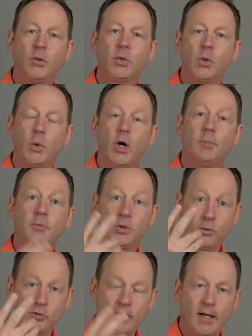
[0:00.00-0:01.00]
we go up
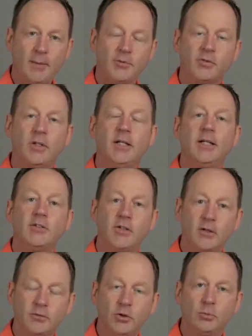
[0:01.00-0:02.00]
2 stops, it's
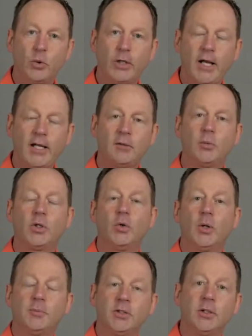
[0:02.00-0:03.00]
f2.8, we
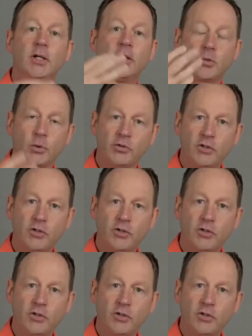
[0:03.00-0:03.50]
go up to 3